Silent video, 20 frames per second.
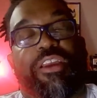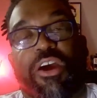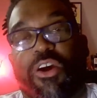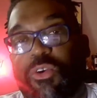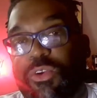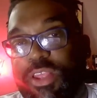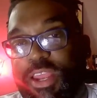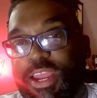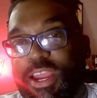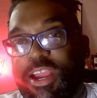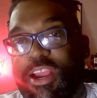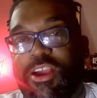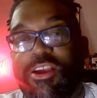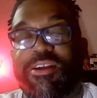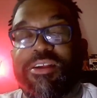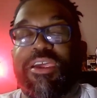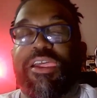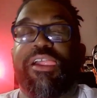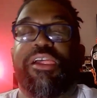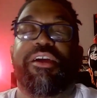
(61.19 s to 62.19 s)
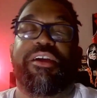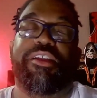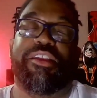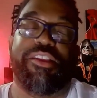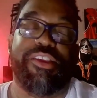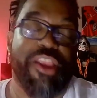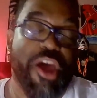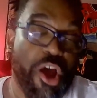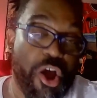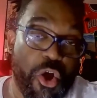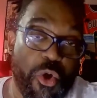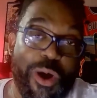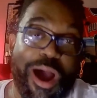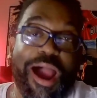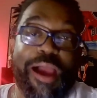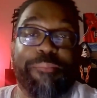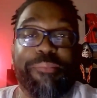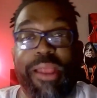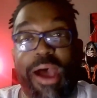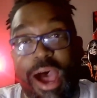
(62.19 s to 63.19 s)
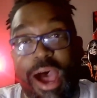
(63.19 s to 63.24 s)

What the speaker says: go there, no, I'm